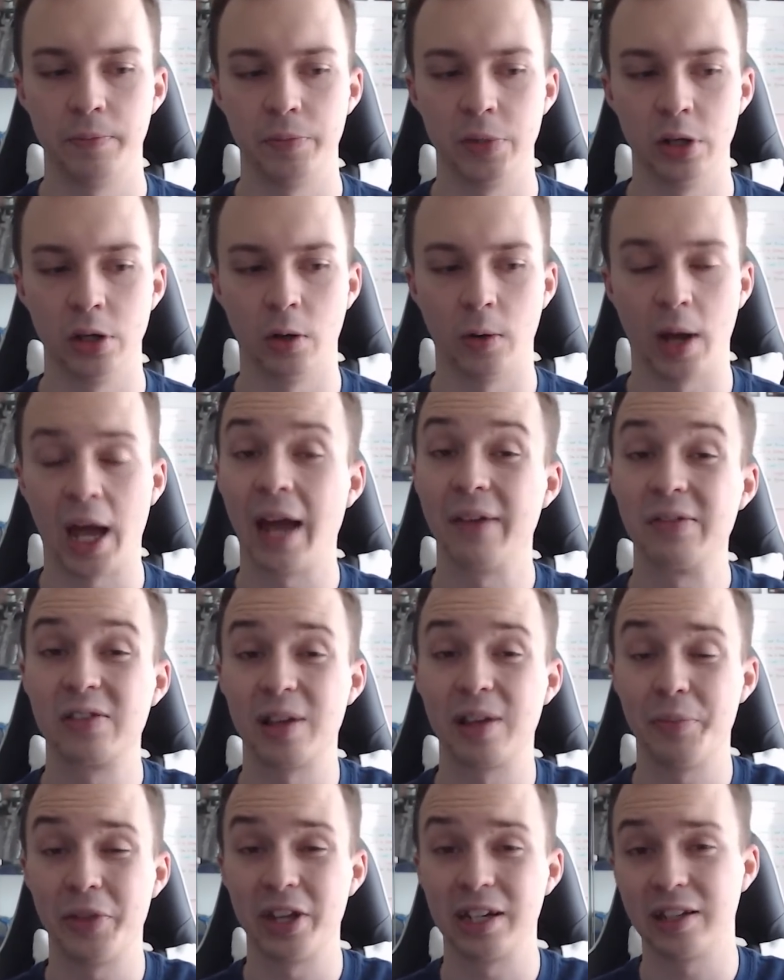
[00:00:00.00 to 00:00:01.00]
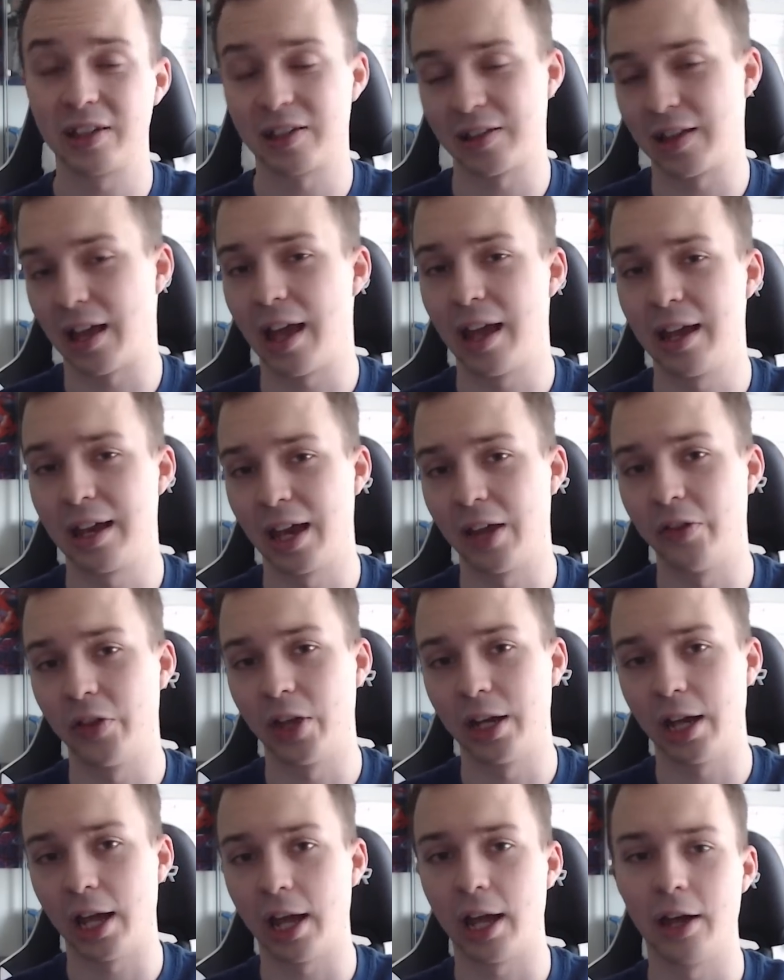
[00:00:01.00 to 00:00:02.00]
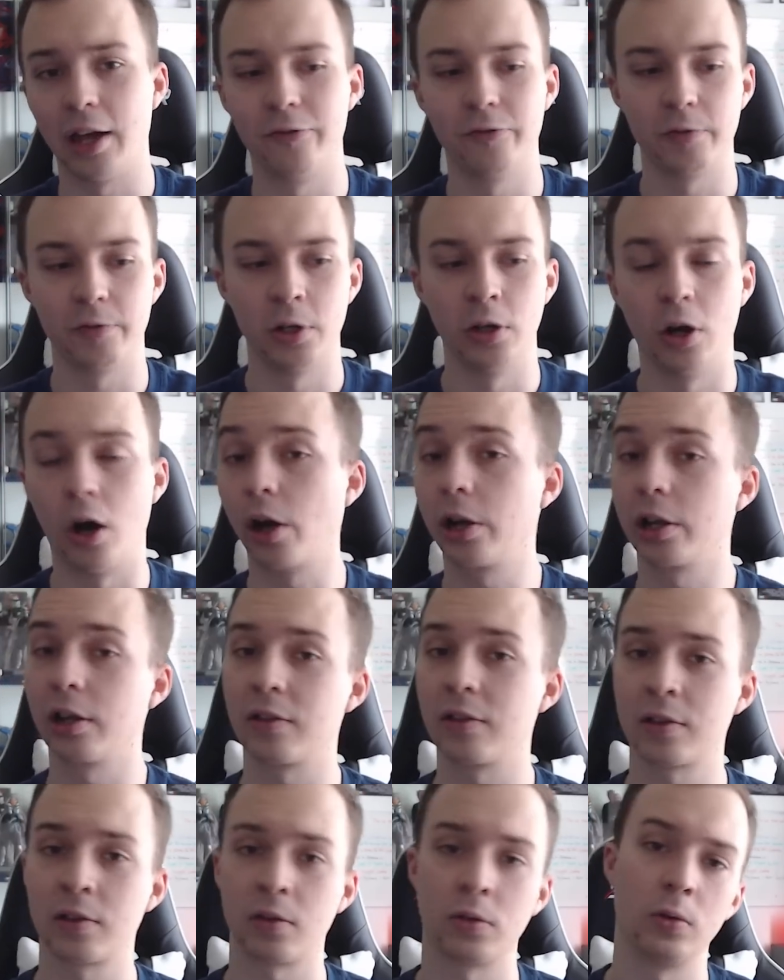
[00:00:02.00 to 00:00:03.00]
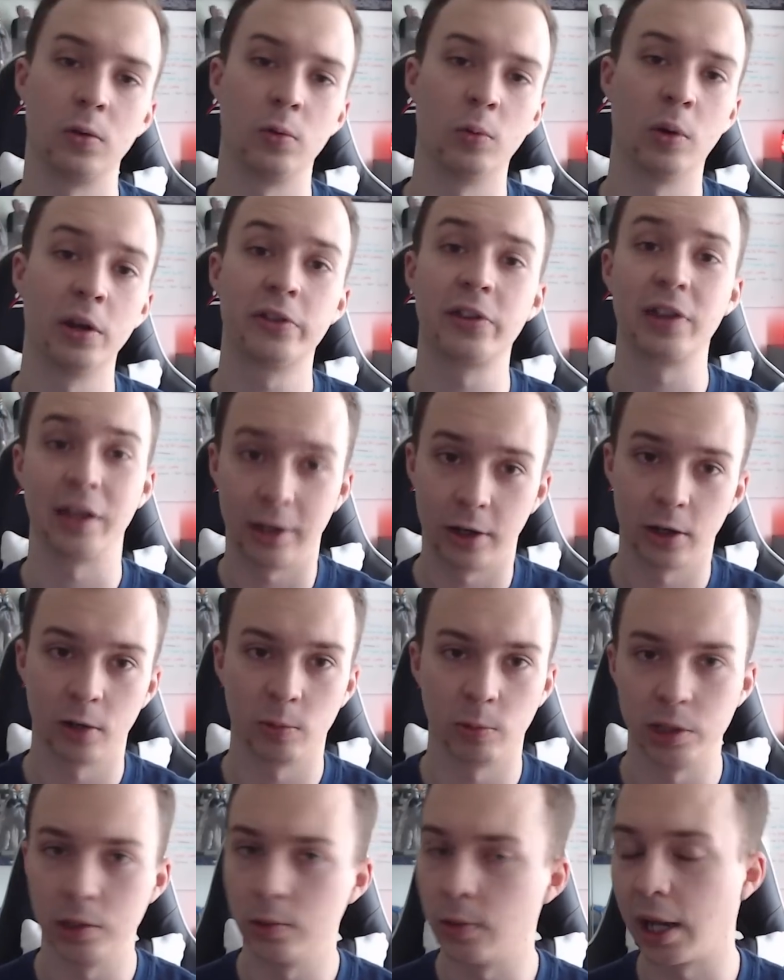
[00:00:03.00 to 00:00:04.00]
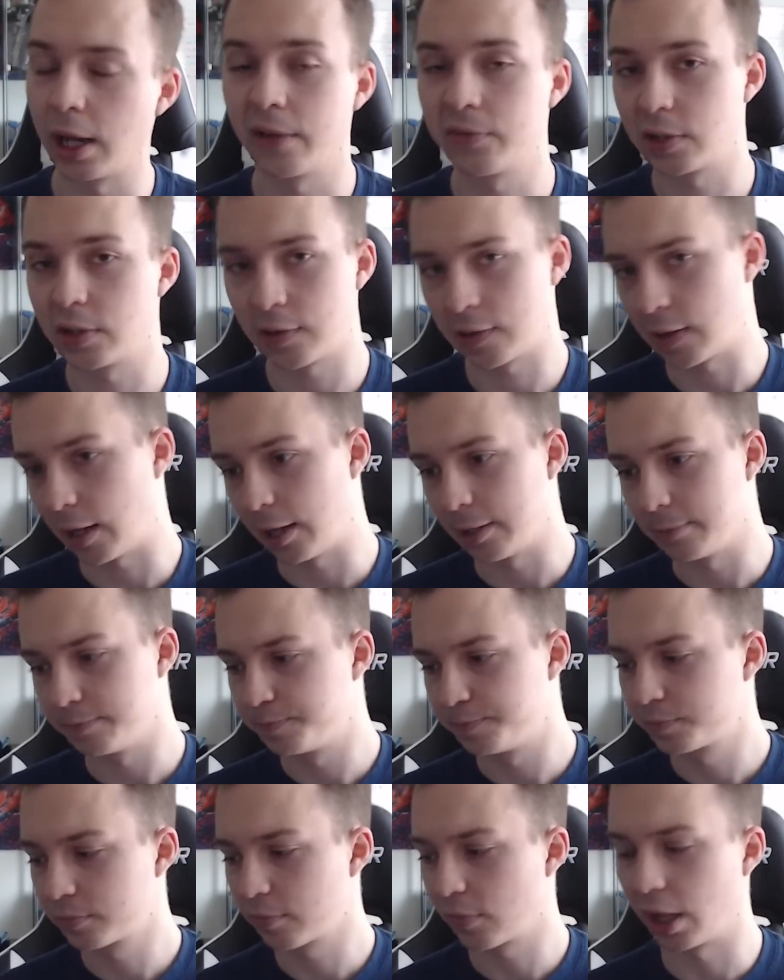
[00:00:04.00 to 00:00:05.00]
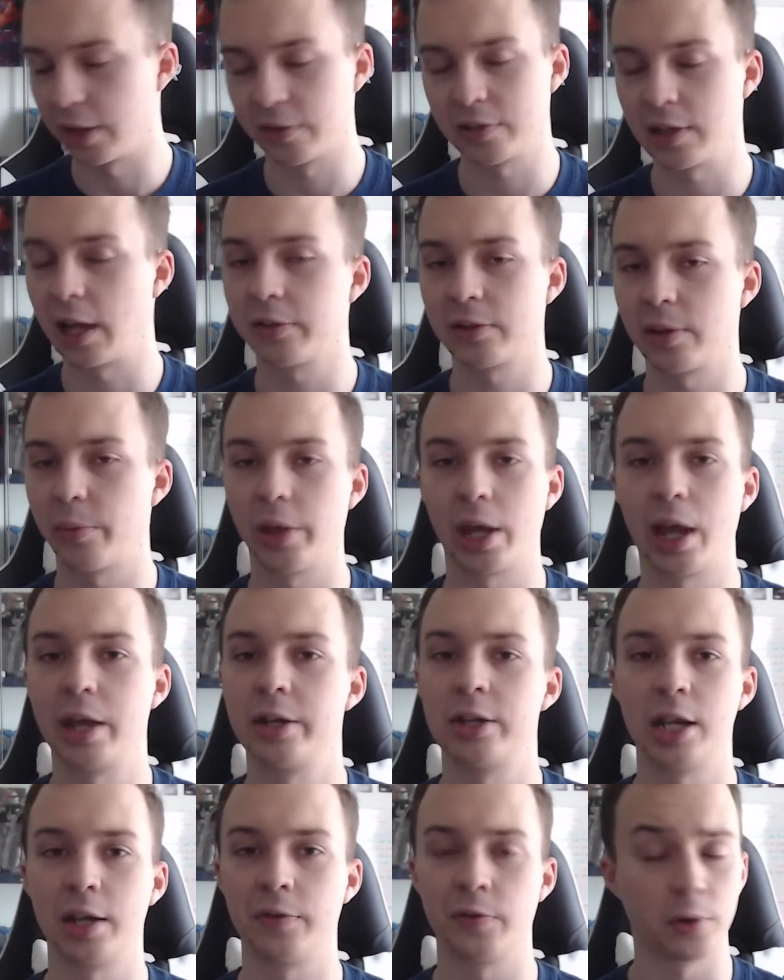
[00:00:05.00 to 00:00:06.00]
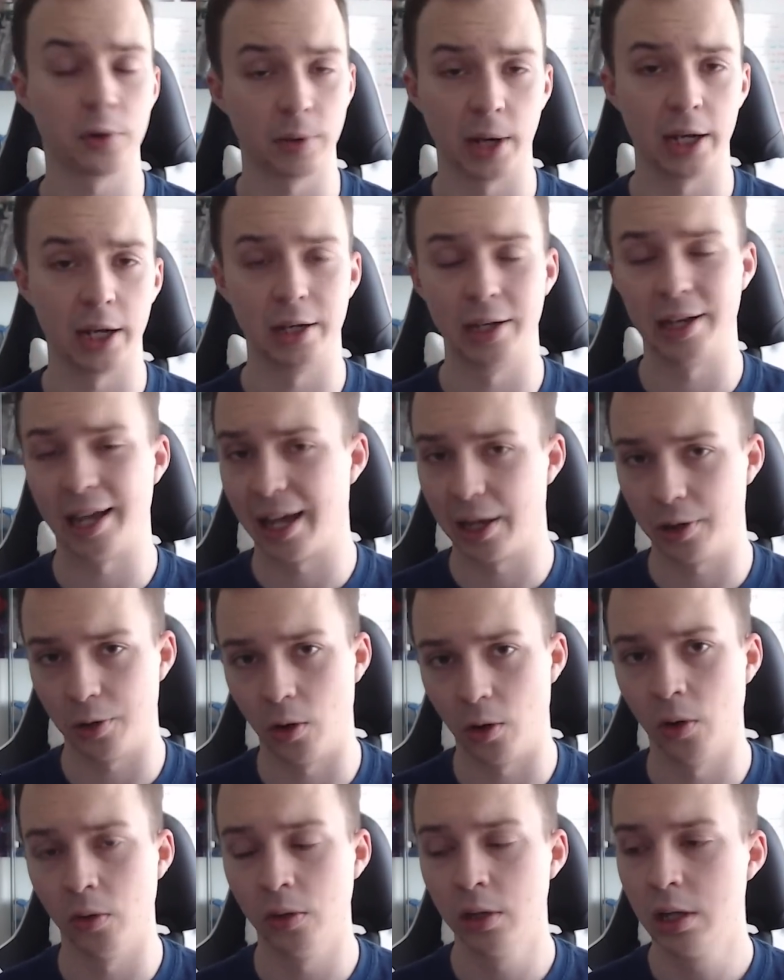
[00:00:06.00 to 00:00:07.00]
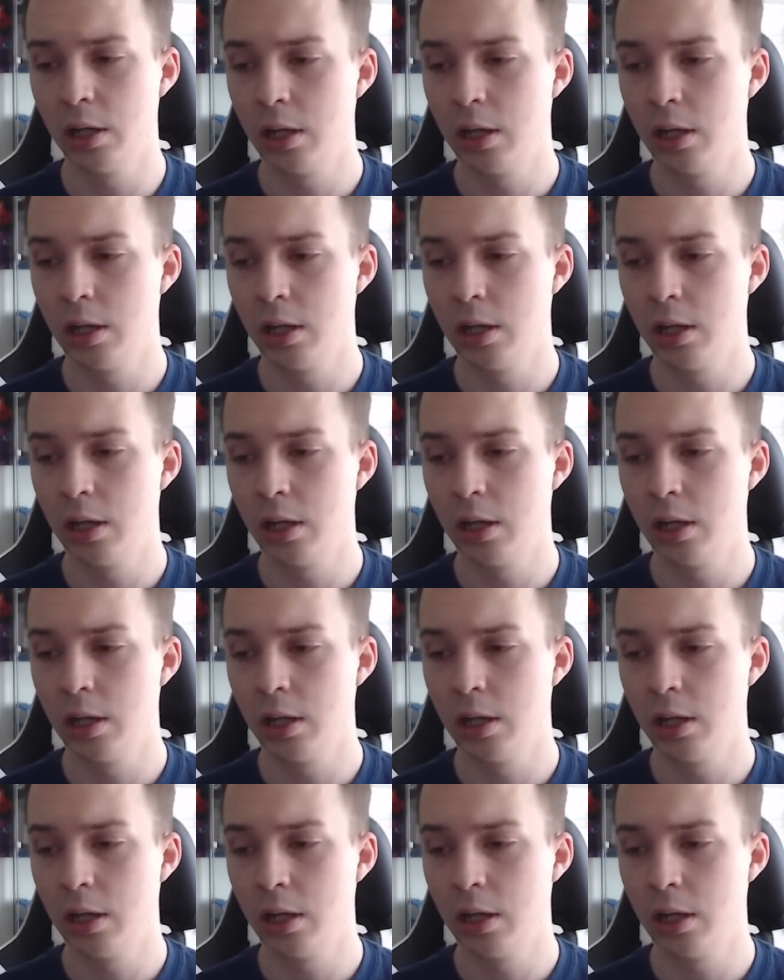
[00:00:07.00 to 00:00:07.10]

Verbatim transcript: you know, have something to say and then have an audience who wants to hear what you have to say. It's not something I take for granted at all.